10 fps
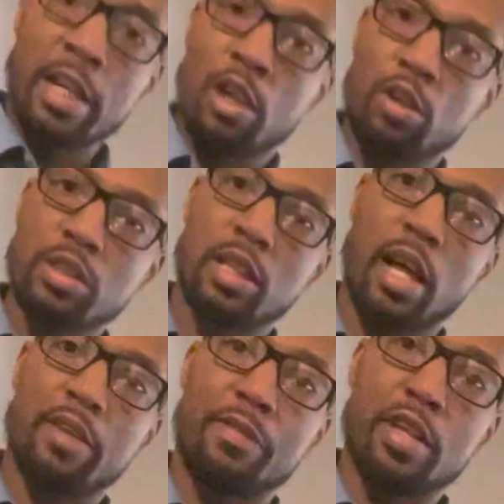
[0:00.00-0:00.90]
noticed a
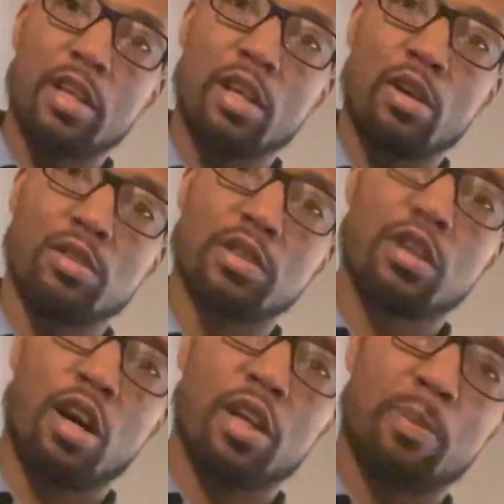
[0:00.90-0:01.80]
lot of videos is
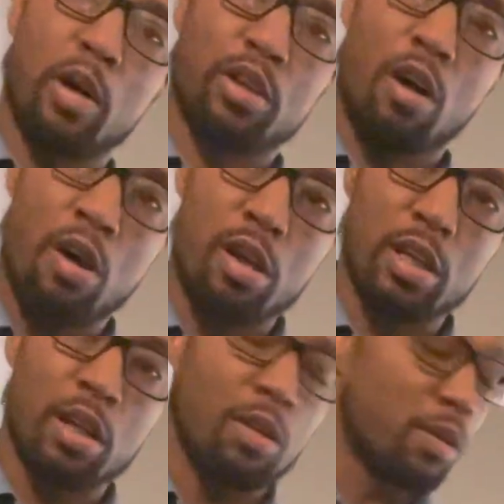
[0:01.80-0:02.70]
talking about the
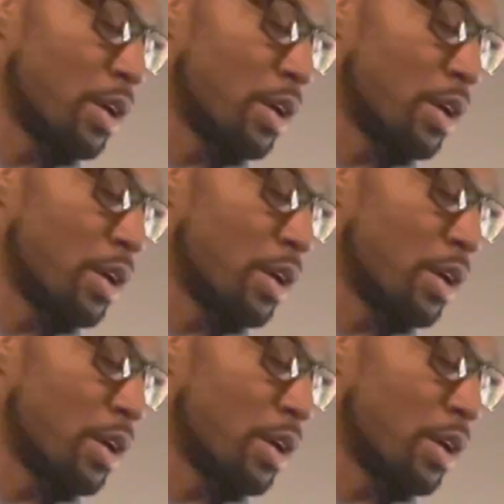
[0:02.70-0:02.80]
audio,